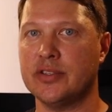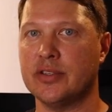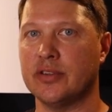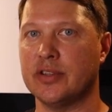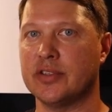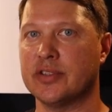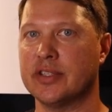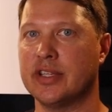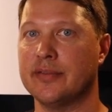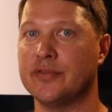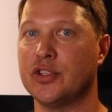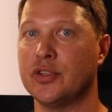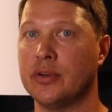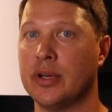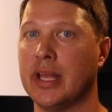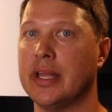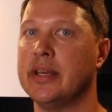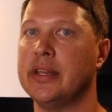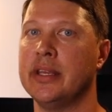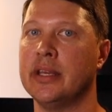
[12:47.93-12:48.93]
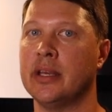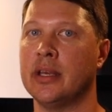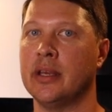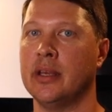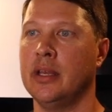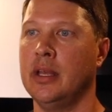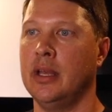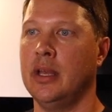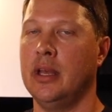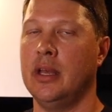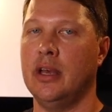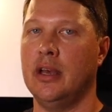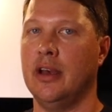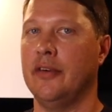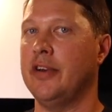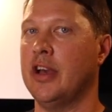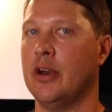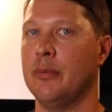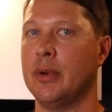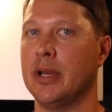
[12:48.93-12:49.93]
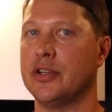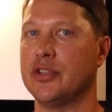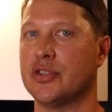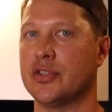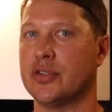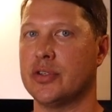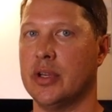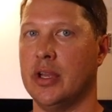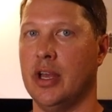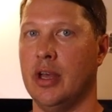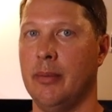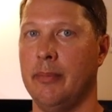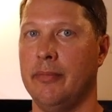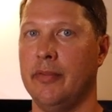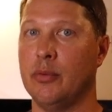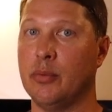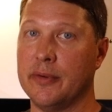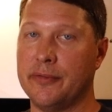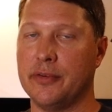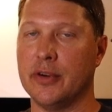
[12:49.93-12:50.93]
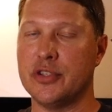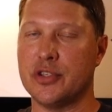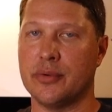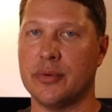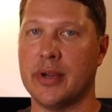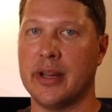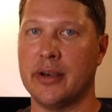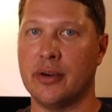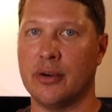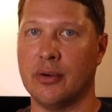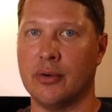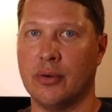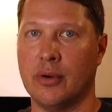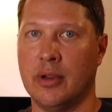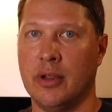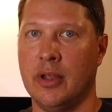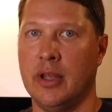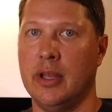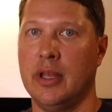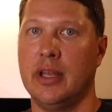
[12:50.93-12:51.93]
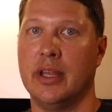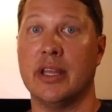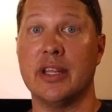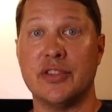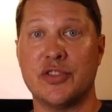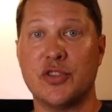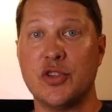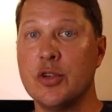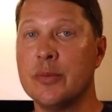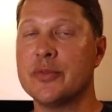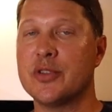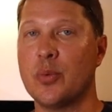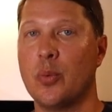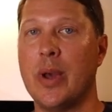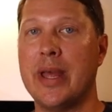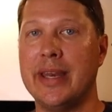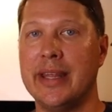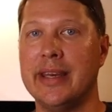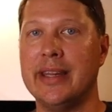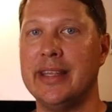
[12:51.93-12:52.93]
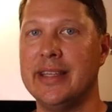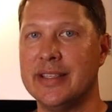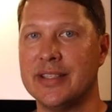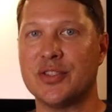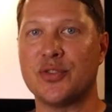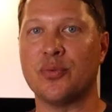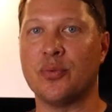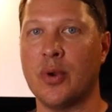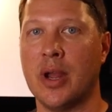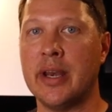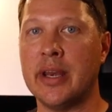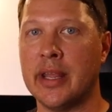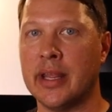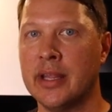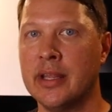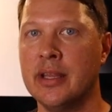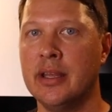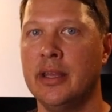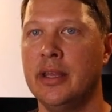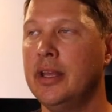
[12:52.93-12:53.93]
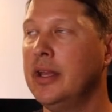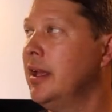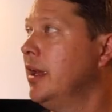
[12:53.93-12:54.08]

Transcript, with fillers: So this gives you an idea of how much um, the refrigerator consumes when it is running.